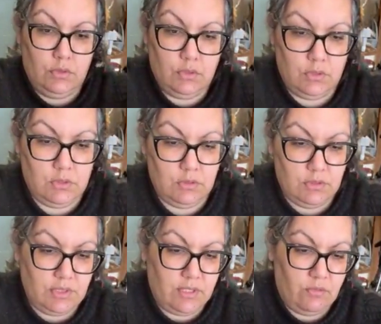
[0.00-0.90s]

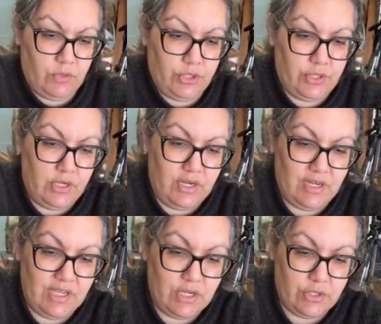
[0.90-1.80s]
Is that a word?
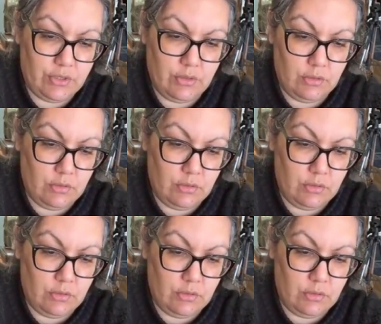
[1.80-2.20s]
Neater?